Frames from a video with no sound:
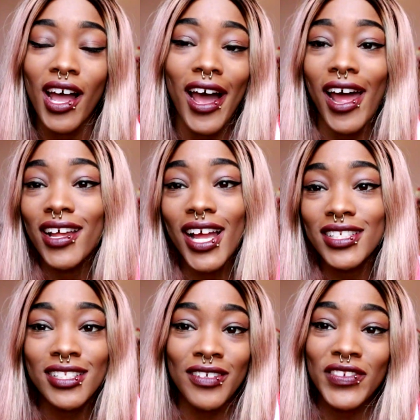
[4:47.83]
I, I
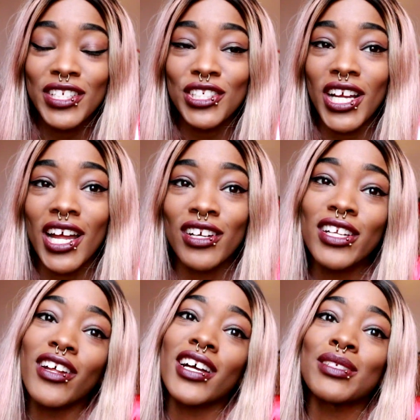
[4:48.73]
just love nature. I don't
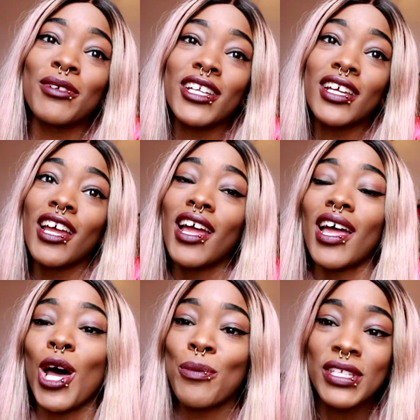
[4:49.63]
even know how to explain it.
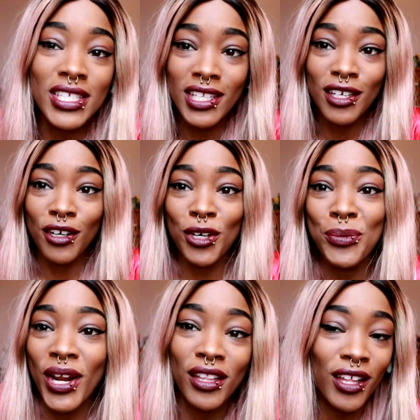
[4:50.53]
I'm a city girl,
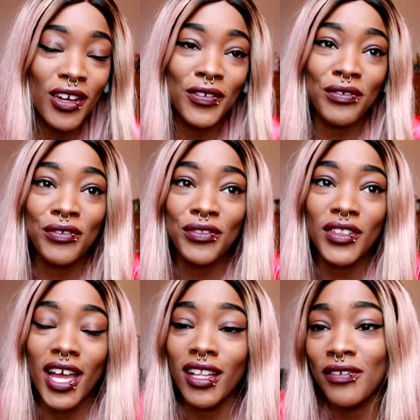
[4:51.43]
but I love
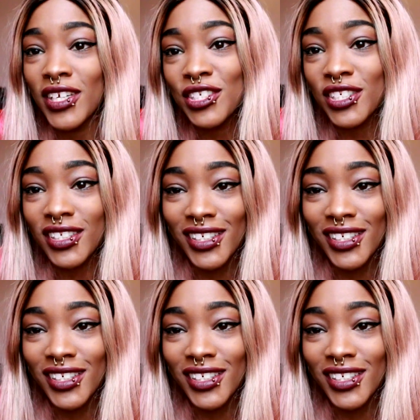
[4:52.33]
I love nature.